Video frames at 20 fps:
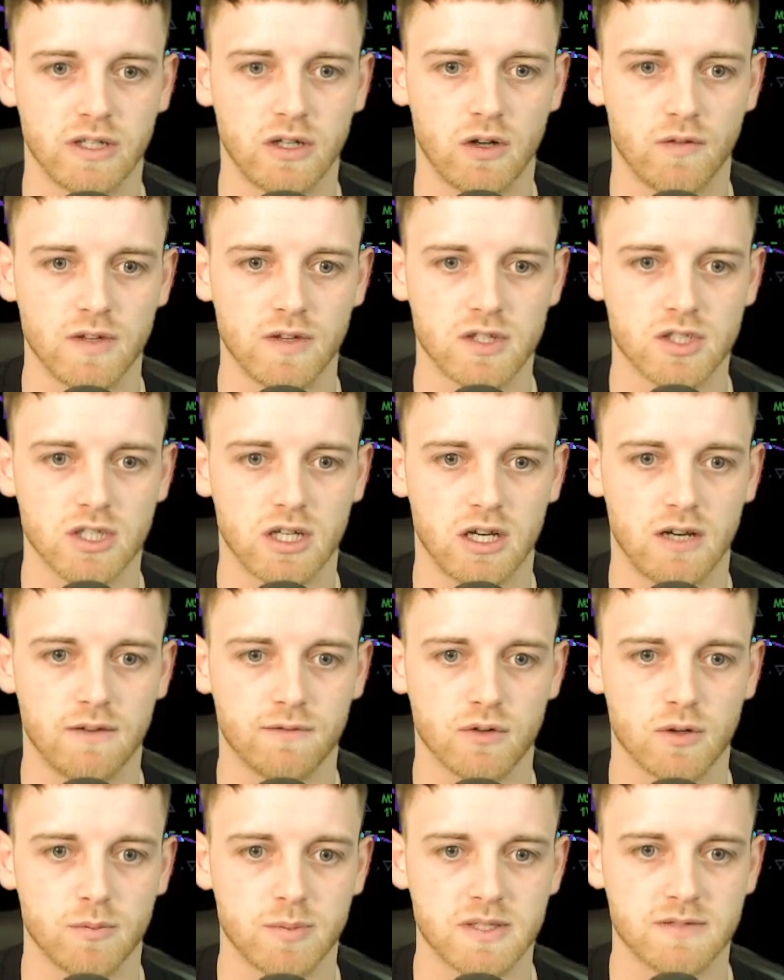in on the chart
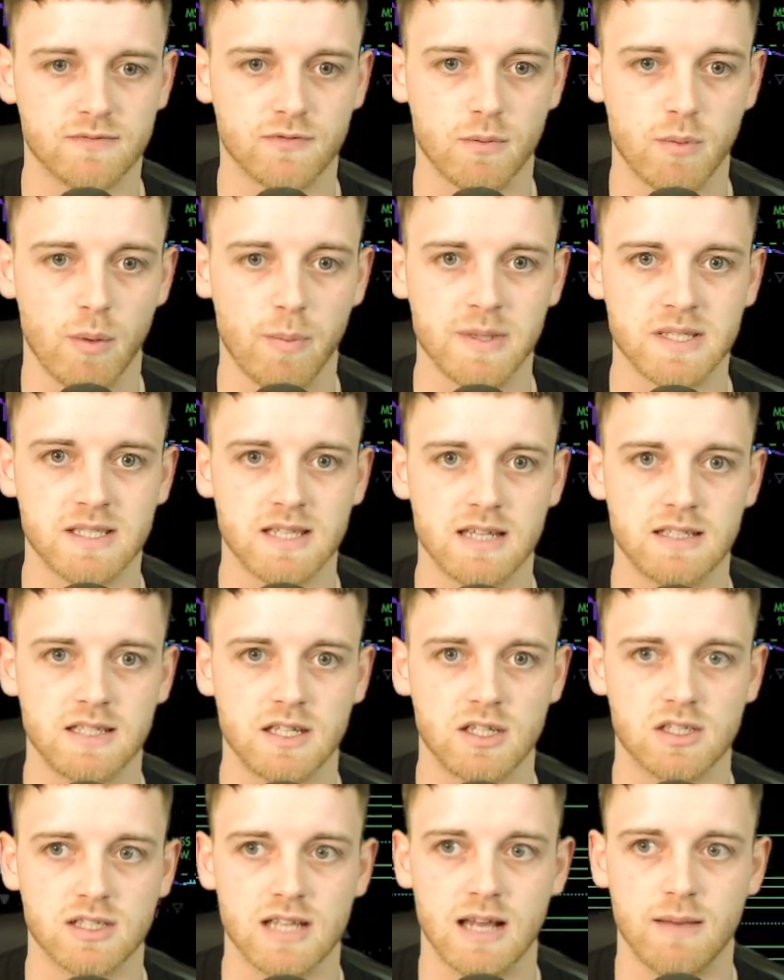from a
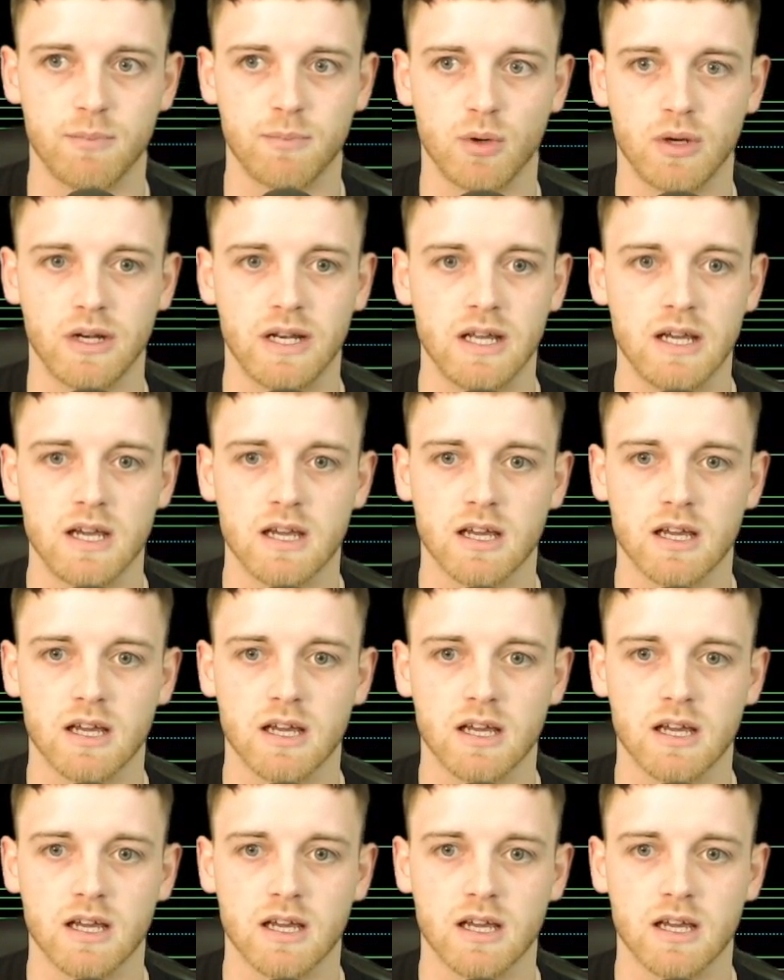percentage standpoint.